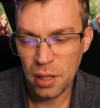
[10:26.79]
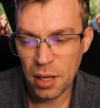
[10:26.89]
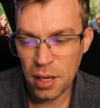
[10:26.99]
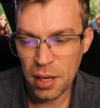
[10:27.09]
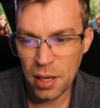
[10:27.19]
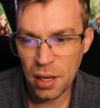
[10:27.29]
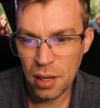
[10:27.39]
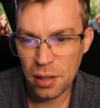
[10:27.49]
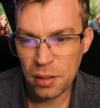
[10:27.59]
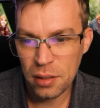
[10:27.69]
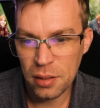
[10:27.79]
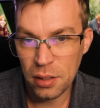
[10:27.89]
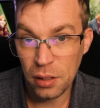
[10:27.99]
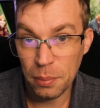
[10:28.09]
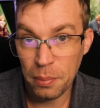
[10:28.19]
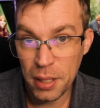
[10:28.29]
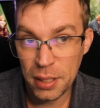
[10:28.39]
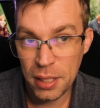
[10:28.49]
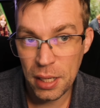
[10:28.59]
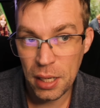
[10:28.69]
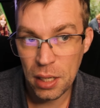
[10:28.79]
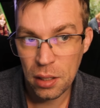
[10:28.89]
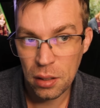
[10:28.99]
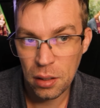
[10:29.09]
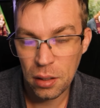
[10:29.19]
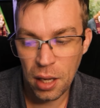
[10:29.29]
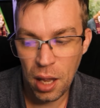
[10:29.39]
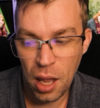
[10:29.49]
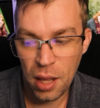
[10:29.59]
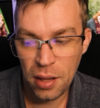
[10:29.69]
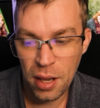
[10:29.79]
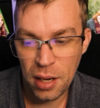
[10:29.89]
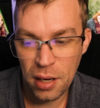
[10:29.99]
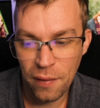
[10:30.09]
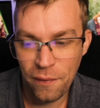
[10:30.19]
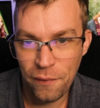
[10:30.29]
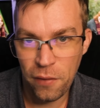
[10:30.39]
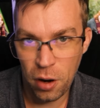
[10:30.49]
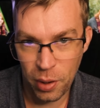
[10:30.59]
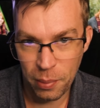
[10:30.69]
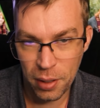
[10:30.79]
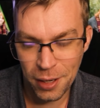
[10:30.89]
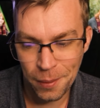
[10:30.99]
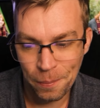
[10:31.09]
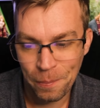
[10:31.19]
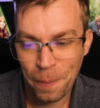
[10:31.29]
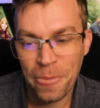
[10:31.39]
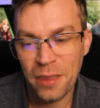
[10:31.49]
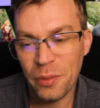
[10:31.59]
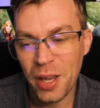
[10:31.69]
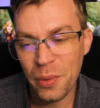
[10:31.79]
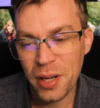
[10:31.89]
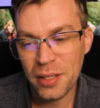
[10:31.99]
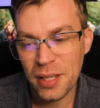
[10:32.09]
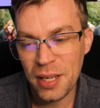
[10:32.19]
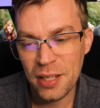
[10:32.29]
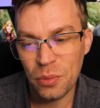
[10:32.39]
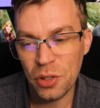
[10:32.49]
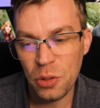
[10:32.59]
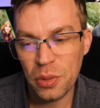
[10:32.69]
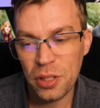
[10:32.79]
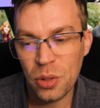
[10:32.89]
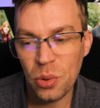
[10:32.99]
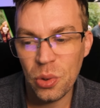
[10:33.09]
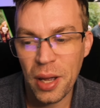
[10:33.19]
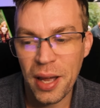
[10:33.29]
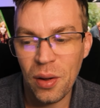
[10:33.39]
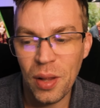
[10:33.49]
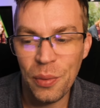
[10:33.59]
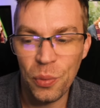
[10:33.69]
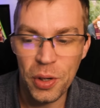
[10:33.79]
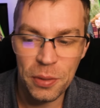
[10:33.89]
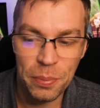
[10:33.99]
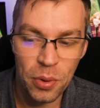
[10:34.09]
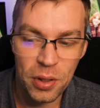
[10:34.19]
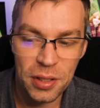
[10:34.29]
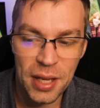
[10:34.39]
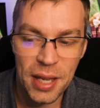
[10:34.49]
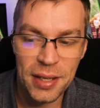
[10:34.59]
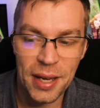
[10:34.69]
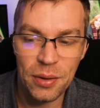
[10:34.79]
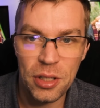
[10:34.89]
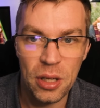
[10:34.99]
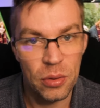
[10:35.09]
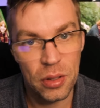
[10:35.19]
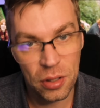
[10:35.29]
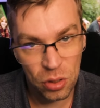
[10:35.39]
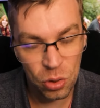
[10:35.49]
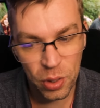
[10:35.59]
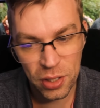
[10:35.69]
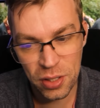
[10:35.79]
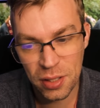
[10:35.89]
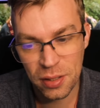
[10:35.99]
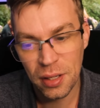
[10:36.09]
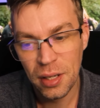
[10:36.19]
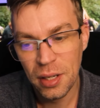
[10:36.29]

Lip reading: until Monday and then the following Monday. The way it works is, what do you want to call your owl and which book stands out to you? So there's two questions.